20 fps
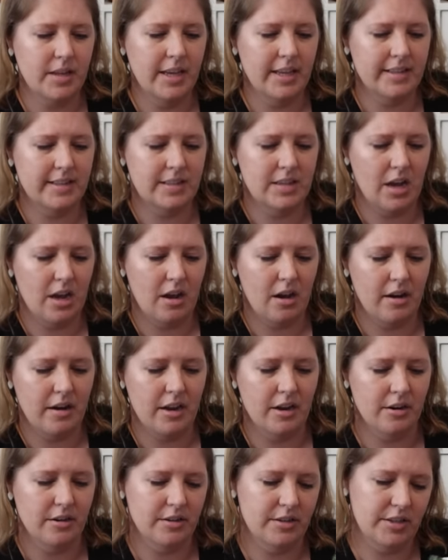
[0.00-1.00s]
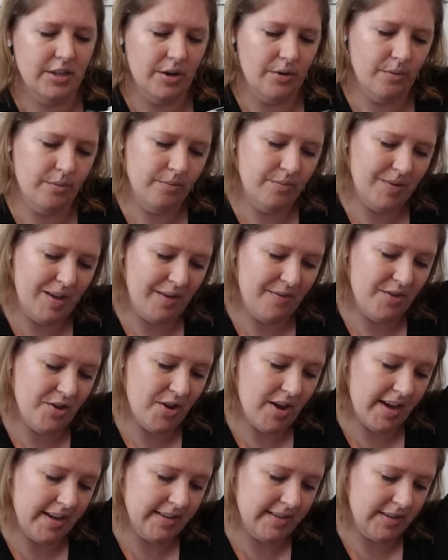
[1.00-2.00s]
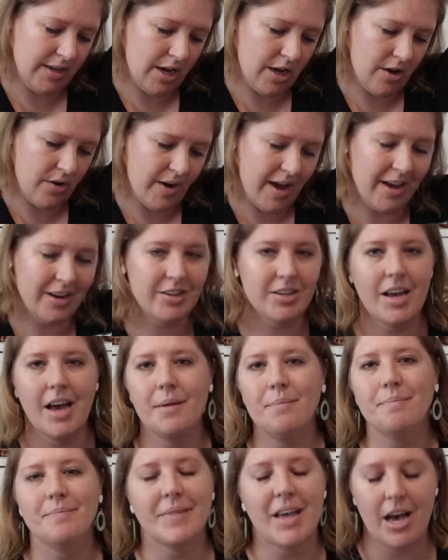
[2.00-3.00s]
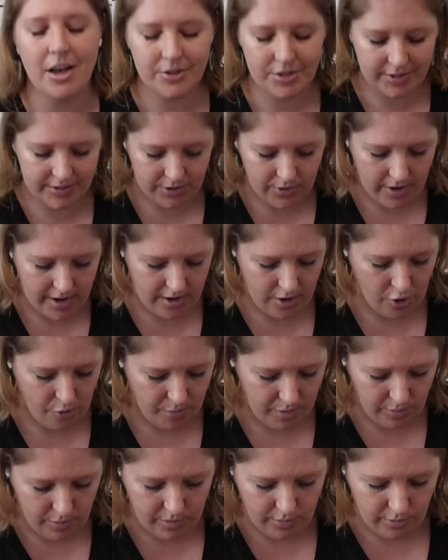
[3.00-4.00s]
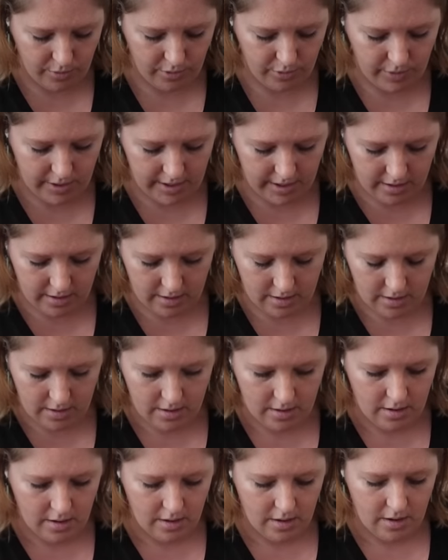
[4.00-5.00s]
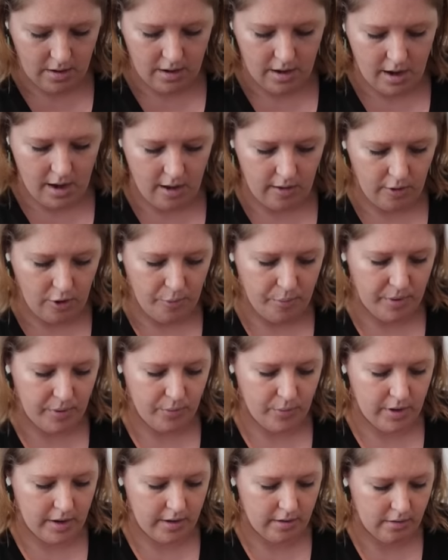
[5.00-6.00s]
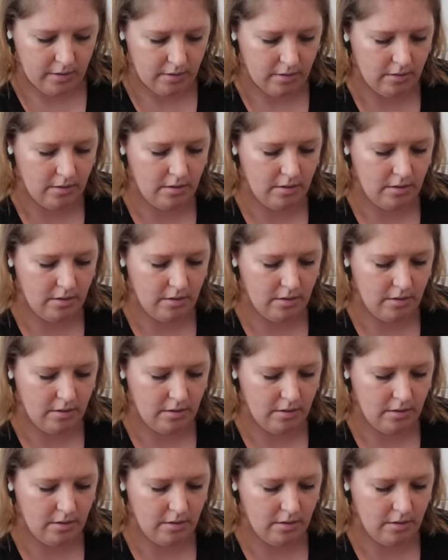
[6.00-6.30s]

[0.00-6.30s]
It's not on here, so if you guys know, actually, I'll, I'll just go ahead and open one real quick. I'll open one